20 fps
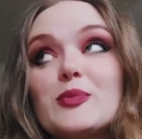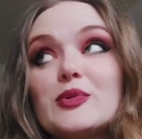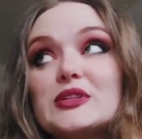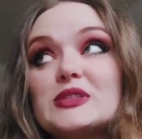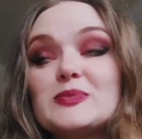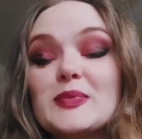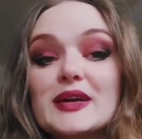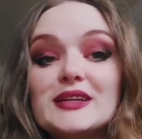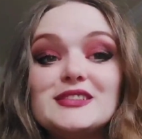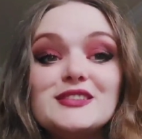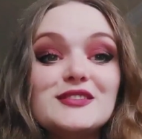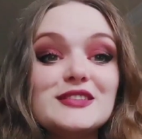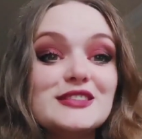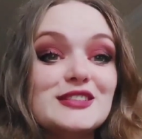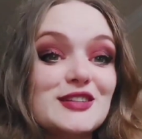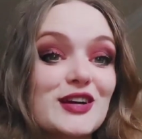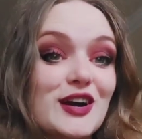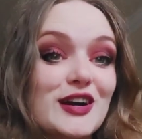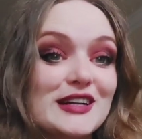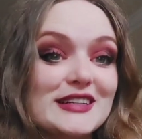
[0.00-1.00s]
perspective as
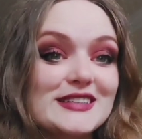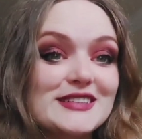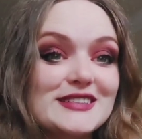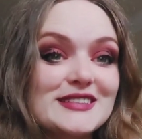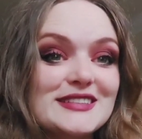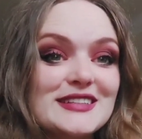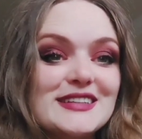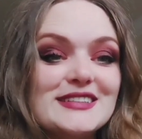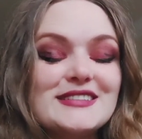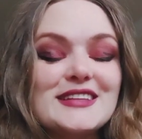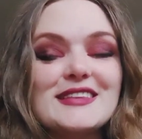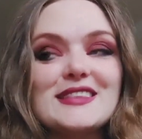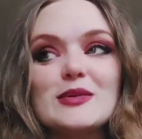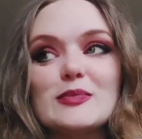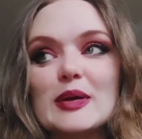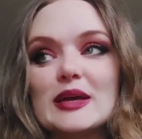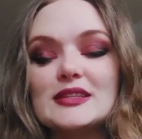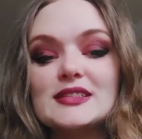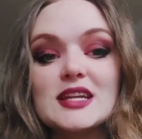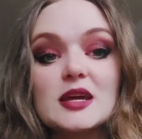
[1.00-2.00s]
an artist is that the
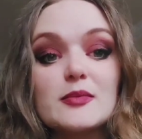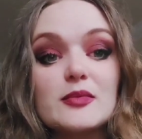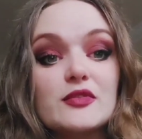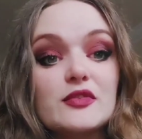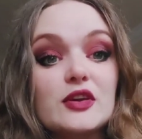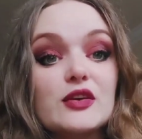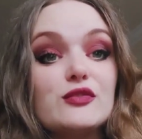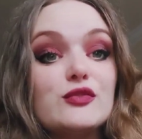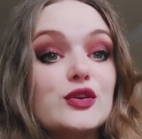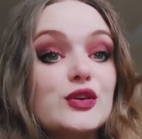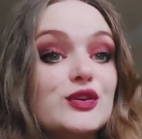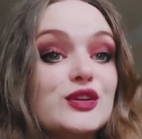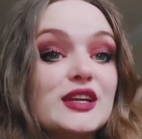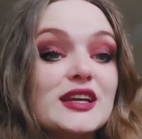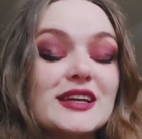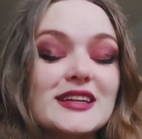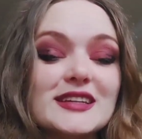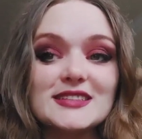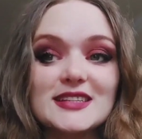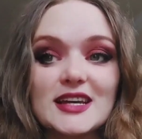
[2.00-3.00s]
best time of year for you to
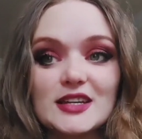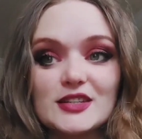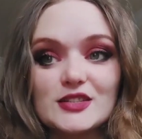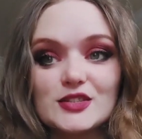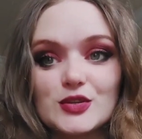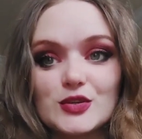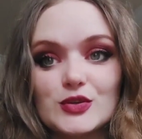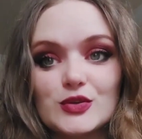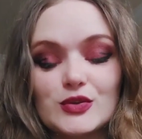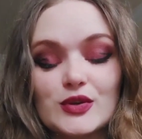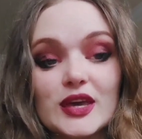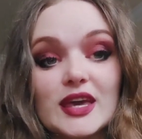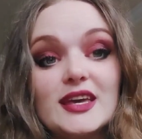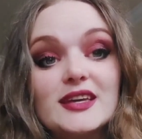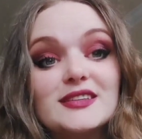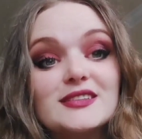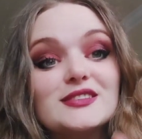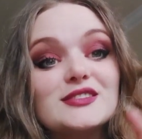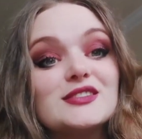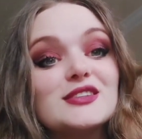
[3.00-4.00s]
a tattoo
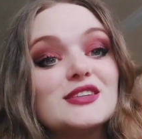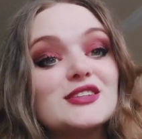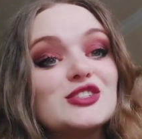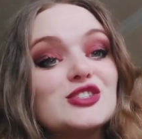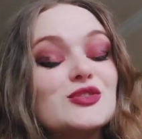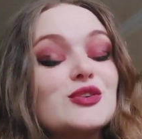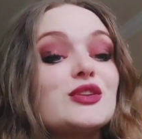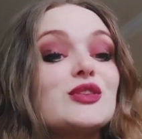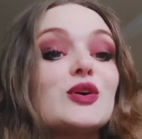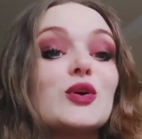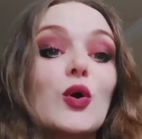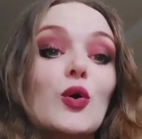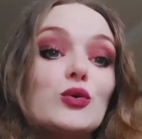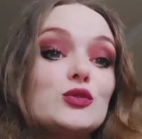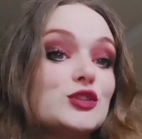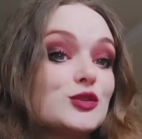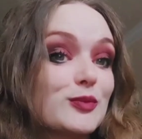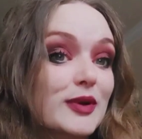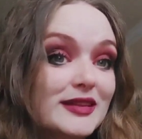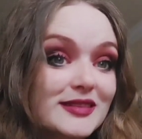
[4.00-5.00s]
is during the
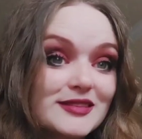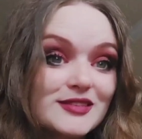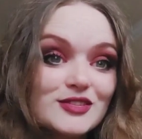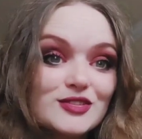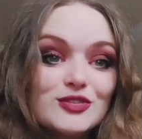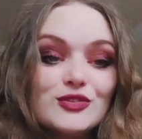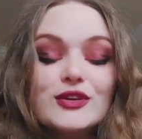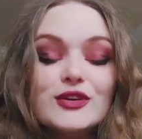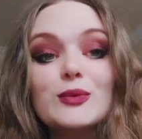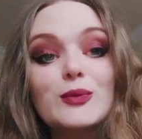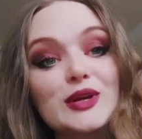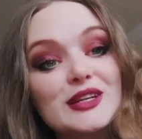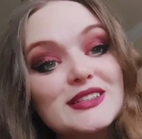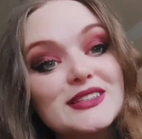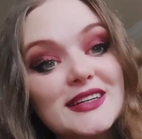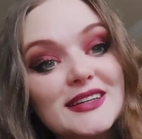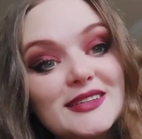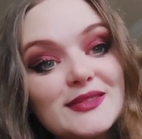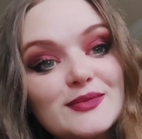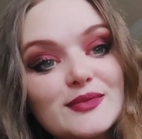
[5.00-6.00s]
colder months, during
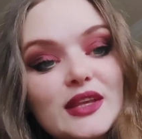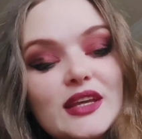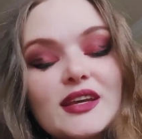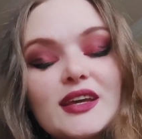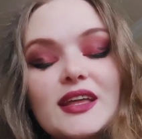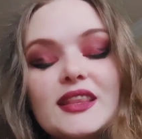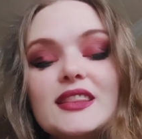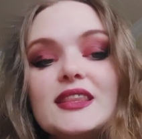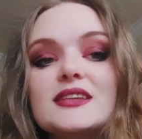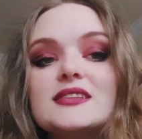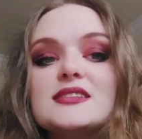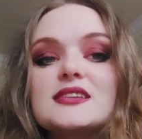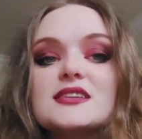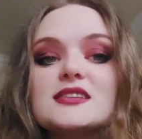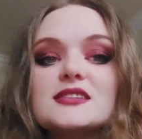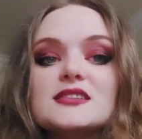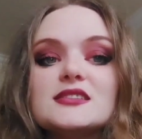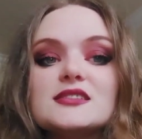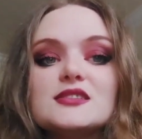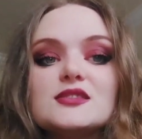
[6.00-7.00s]
winter. This
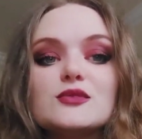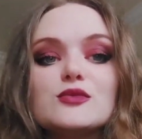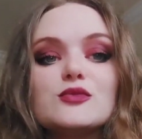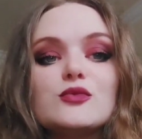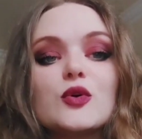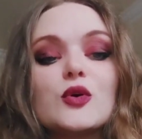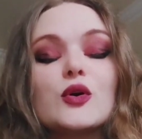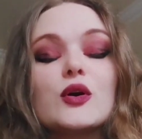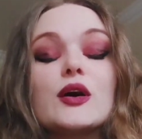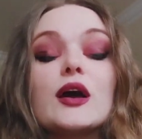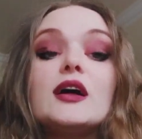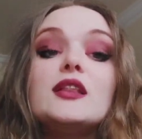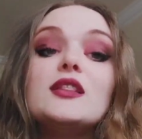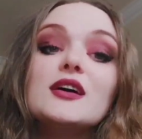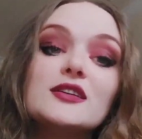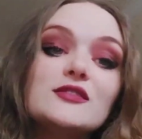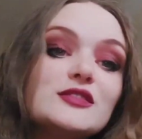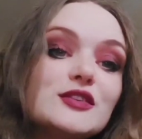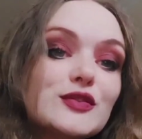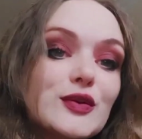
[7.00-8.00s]
is for a
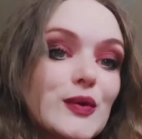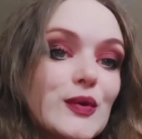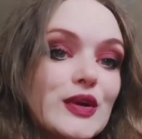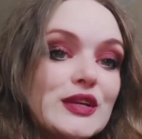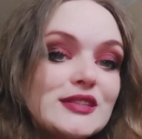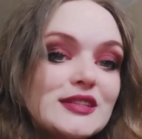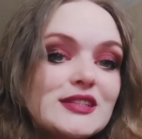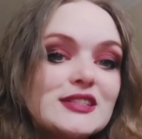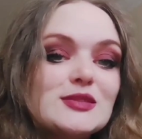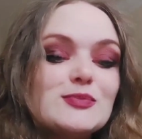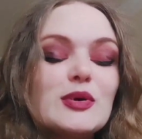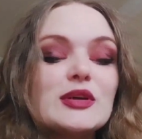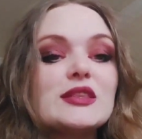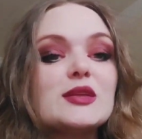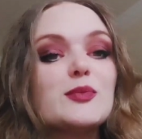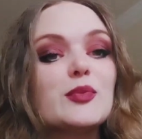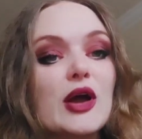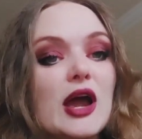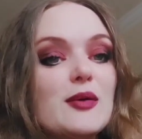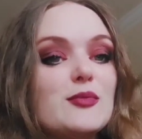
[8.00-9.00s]
lot of different reasons, but
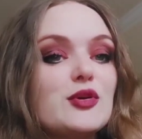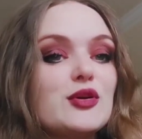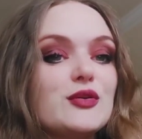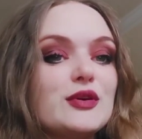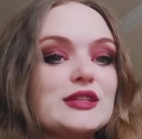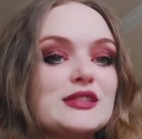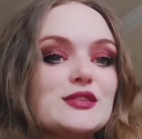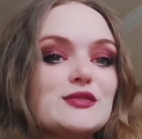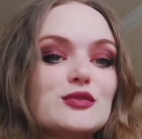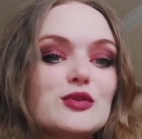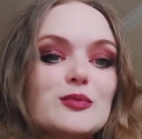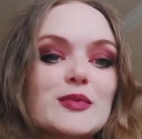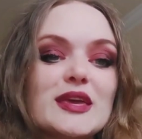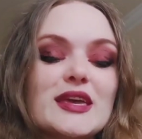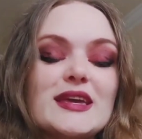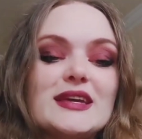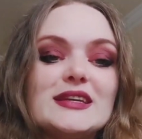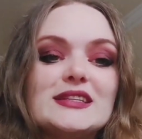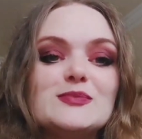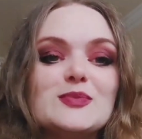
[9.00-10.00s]
the primary reason for
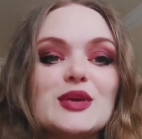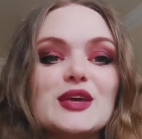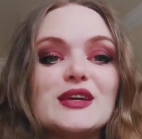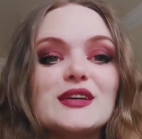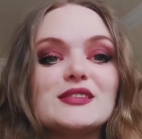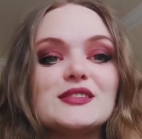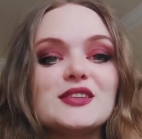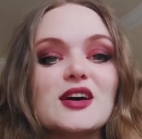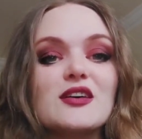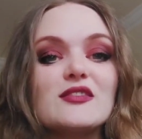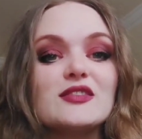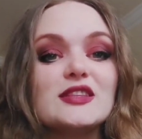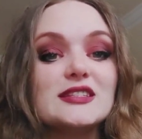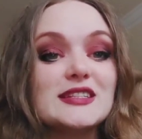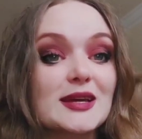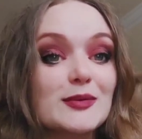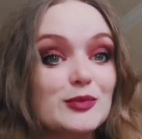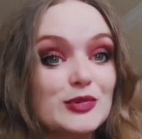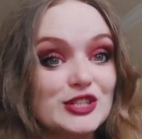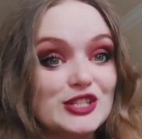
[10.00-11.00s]
me is because of the
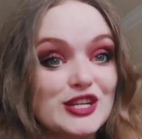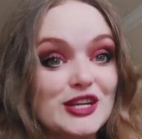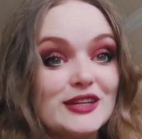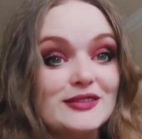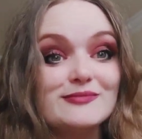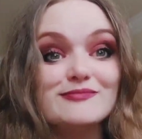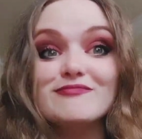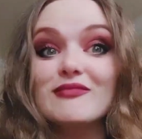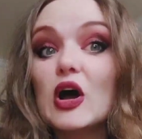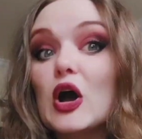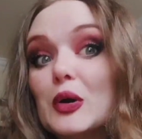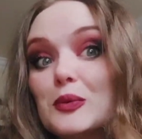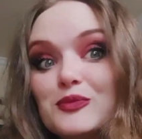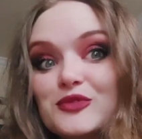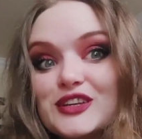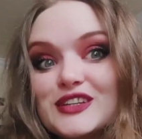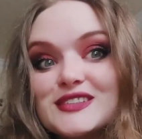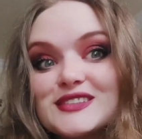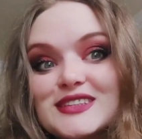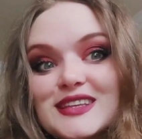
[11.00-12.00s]
temperature.
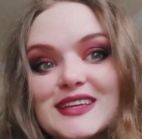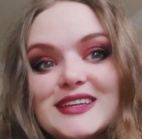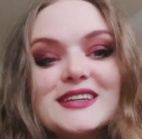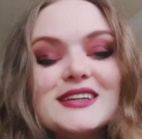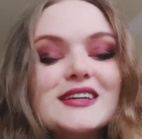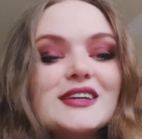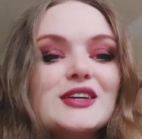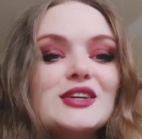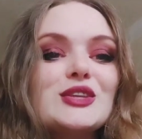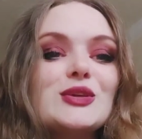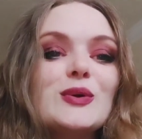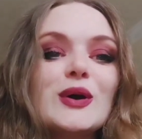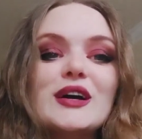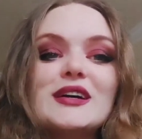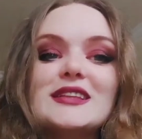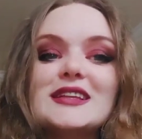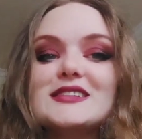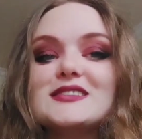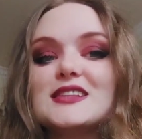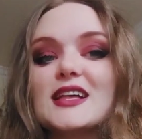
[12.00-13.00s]
Obviously, you
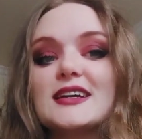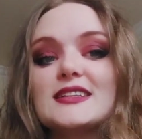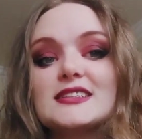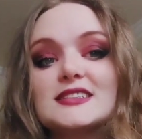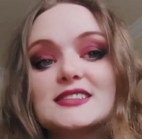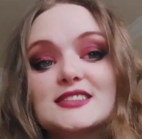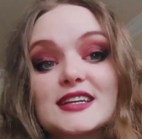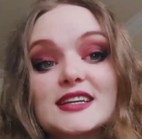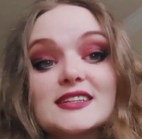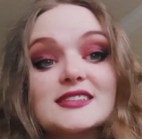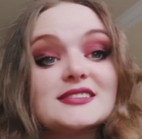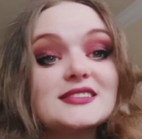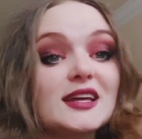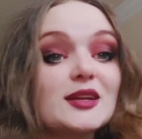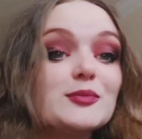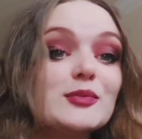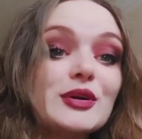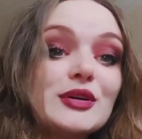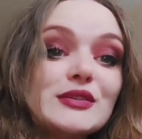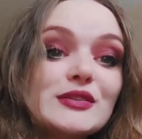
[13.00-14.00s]
are less likely to get a
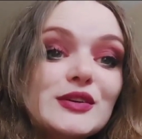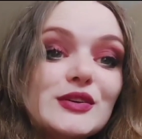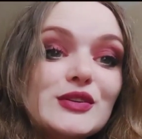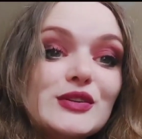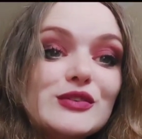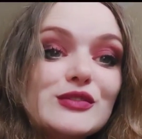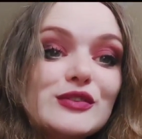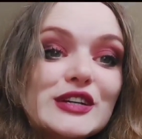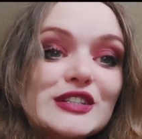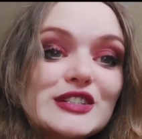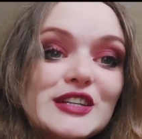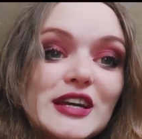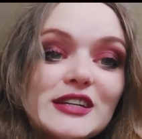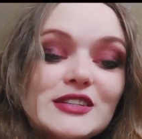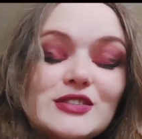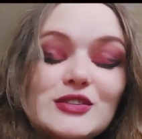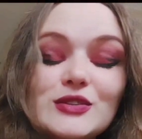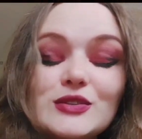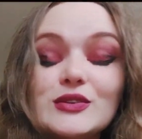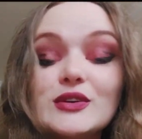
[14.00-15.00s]
sunburn on your fresh
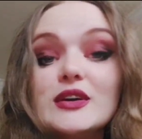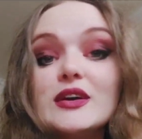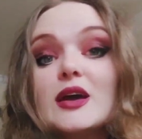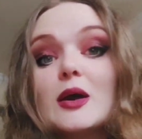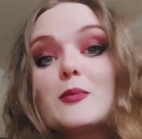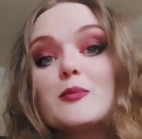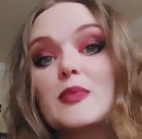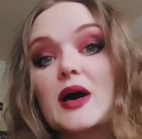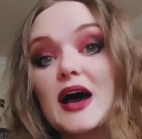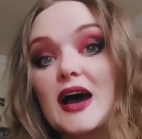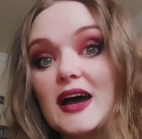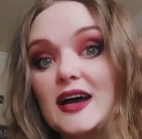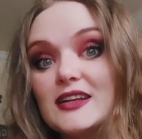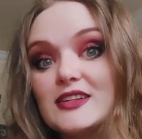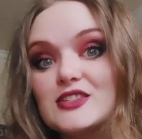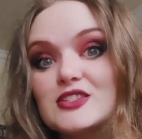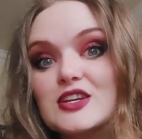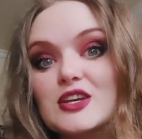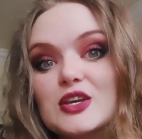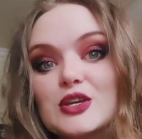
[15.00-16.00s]
tattoo,
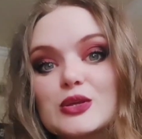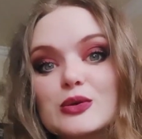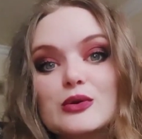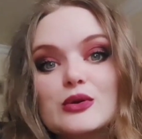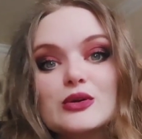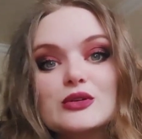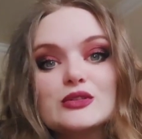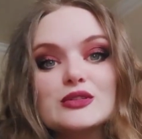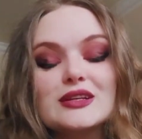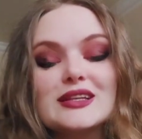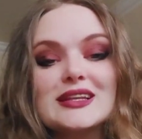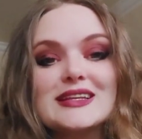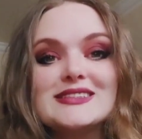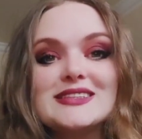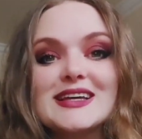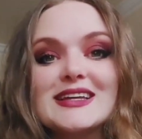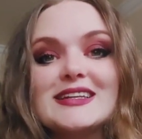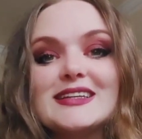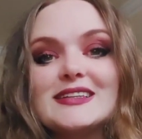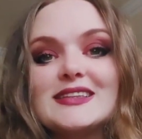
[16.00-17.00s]
but you are also
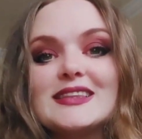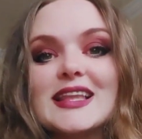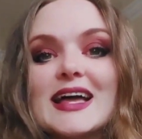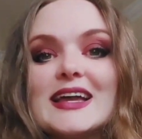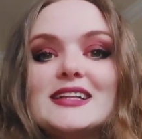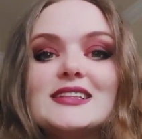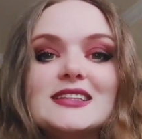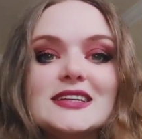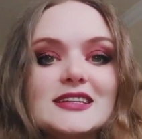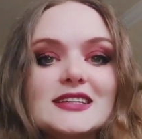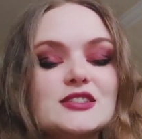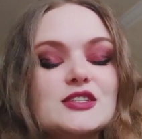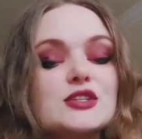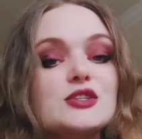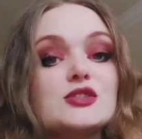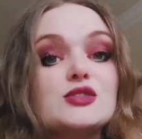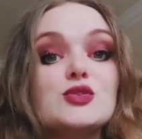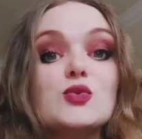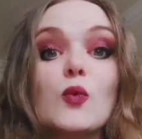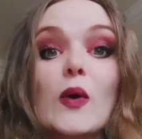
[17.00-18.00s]
less likely
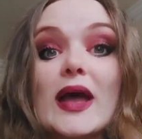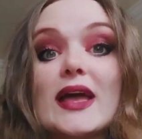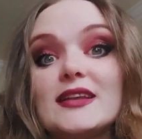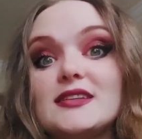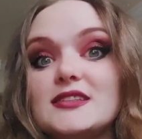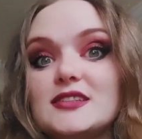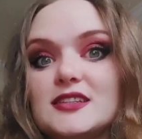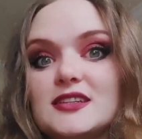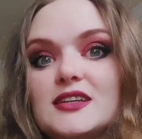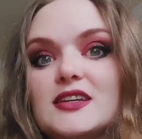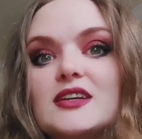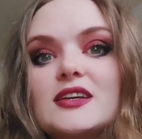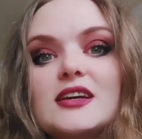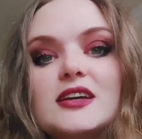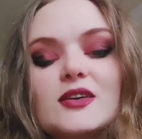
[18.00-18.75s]
to sweat